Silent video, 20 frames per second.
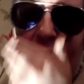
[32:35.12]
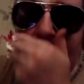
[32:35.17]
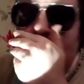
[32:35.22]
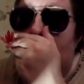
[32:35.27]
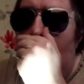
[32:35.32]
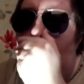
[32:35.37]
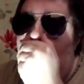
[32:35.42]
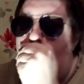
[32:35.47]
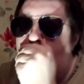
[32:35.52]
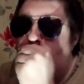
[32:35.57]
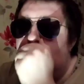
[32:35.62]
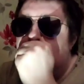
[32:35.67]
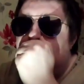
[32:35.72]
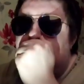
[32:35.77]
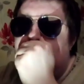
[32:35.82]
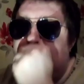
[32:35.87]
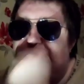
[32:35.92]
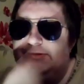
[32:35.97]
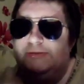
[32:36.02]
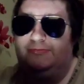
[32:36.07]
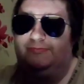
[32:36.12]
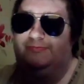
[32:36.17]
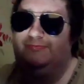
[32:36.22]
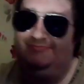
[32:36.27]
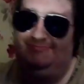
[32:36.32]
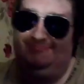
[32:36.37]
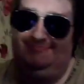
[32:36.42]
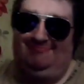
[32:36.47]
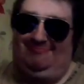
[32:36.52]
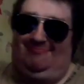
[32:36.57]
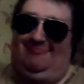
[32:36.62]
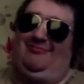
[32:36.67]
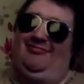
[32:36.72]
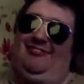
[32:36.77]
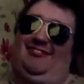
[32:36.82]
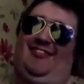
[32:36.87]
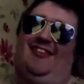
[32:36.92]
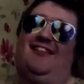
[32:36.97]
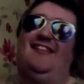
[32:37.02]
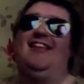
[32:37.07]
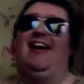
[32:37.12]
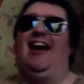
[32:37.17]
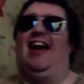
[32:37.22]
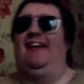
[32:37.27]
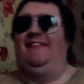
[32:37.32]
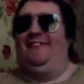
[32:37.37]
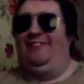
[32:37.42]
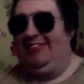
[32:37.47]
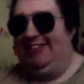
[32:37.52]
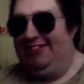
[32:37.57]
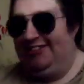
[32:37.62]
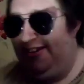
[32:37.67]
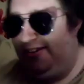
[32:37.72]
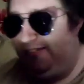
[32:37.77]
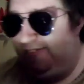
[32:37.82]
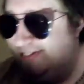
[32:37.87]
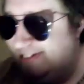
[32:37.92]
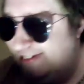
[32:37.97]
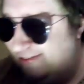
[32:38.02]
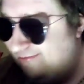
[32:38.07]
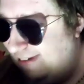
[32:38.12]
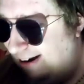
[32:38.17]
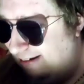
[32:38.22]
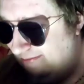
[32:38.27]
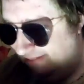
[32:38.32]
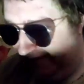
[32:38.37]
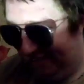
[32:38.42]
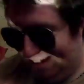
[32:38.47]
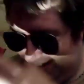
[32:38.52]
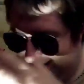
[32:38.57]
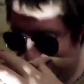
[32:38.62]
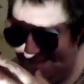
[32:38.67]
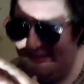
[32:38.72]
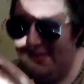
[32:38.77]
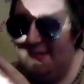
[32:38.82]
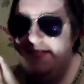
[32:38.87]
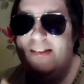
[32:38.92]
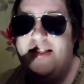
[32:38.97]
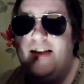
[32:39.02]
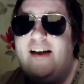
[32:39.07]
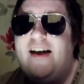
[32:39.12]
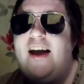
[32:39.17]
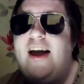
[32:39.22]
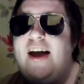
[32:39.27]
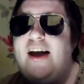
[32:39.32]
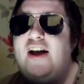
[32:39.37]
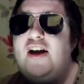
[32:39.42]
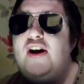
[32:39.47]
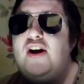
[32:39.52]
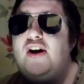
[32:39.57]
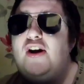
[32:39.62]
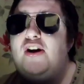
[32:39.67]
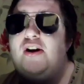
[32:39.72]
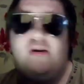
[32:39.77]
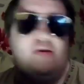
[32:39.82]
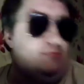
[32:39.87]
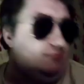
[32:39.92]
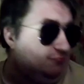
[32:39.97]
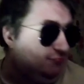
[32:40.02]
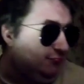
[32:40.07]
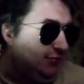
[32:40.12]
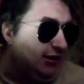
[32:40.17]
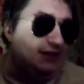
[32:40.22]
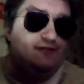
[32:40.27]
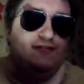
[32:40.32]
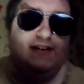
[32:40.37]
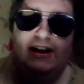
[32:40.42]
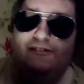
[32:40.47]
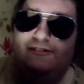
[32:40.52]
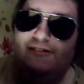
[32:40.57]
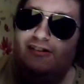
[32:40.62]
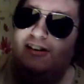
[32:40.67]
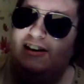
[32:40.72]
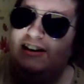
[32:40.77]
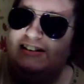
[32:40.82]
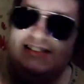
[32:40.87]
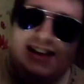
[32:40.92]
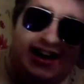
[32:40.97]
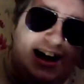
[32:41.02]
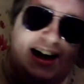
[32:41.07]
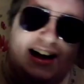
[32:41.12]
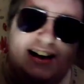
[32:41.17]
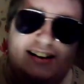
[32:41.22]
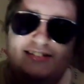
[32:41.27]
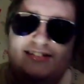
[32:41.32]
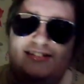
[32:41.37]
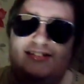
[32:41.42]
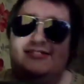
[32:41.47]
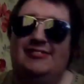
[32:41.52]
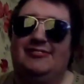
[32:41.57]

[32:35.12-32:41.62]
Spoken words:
in the house. MC Thompson rapping in. He forgot his hat.